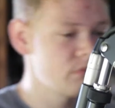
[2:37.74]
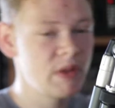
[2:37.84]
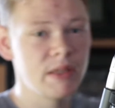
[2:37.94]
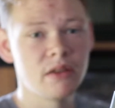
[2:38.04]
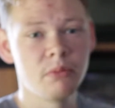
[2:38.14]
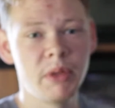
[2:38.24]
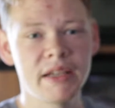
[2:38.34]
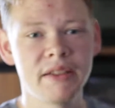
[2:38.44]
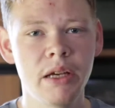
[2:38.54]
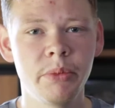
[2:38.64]
These are the
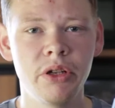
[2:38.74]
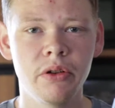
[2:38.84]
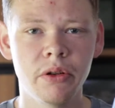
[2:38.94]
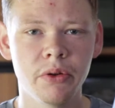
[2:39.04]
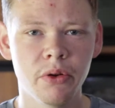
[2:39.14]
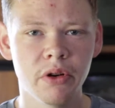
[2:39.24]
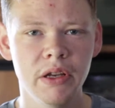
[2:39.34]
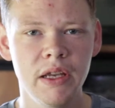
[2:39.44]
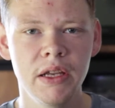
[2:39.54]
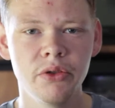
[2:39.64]
Black Diamond Ergo Cork
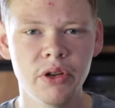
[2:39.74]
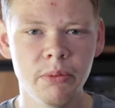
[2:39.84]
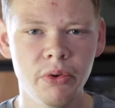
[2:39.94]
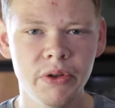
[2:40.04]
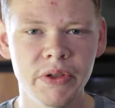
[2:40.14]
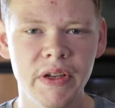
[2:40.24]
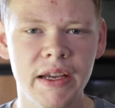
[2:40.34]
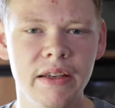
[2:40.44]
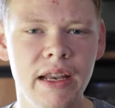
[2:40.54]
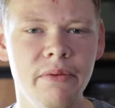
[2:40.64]
trekking poles. I
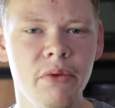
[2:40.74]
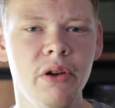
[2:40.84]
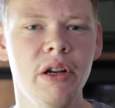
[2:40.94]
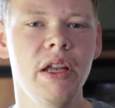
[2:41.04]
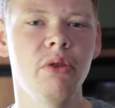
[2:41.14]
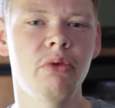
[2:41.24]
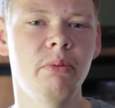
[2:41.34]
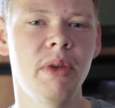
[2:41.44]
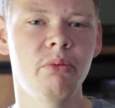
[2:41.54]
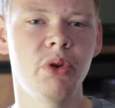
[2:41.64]
can never
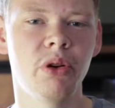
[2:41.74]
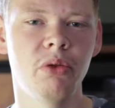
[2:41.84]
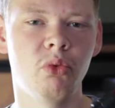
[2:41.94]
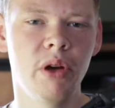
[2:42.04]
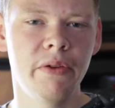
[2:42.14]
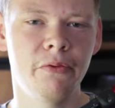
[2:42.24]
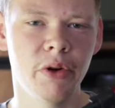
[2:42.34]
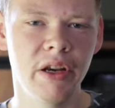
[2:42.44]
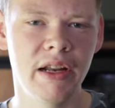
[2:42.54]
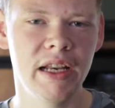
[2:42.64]
remember what
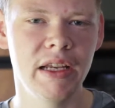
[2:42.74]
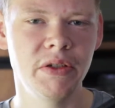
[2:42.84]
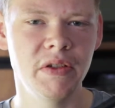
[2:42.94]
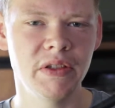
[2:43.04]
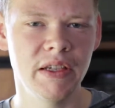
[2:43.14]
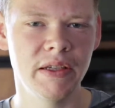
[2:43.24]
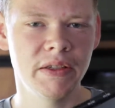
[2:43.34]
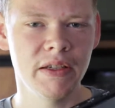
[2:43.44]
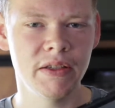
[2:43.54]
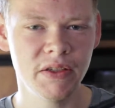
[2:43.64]
49 inches is
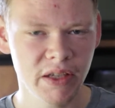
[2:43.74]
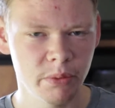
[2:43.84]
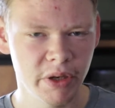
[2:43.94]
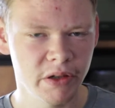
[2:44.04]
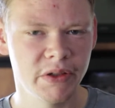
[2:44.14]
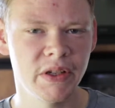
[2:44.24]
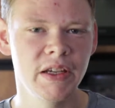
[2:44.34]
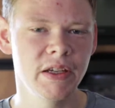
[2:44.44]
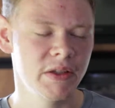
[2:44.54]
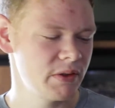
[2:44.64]
in centimeters
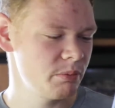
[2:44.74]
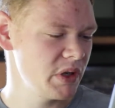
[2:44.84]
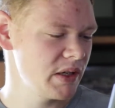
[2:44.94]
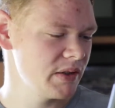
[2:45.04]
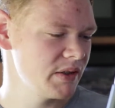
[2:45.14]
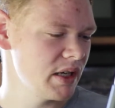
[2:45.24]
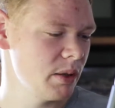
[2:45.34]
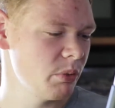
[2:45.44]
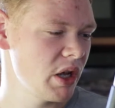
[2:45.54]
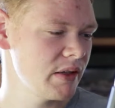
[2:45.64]
because
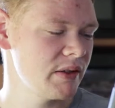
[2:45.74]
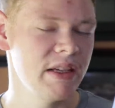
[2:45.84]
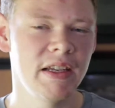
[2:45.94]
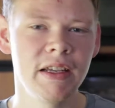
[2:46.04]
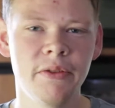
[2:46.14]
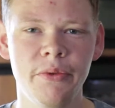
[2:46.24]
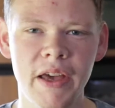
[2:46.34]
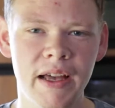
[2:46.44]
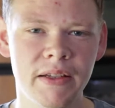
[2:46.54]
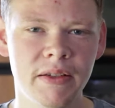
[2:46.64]
I'm not
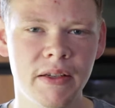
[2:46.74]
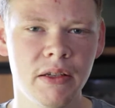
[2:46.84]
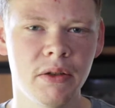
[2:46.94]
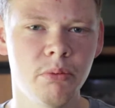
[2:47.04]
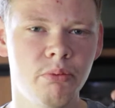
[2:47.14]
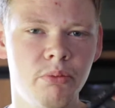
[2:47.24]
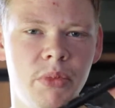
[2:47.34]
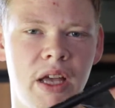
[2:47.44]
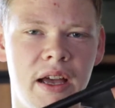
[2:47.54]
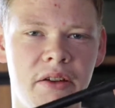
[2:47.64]
that
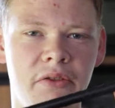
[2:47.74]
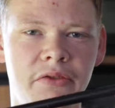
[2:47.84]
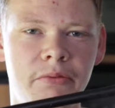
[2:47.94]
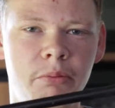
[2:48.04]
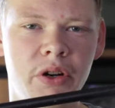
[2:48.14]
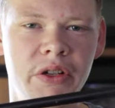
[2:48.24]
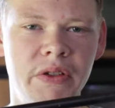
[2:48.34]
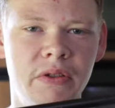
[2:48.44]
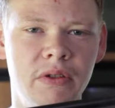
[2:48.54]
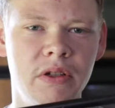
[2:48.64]
kind of person.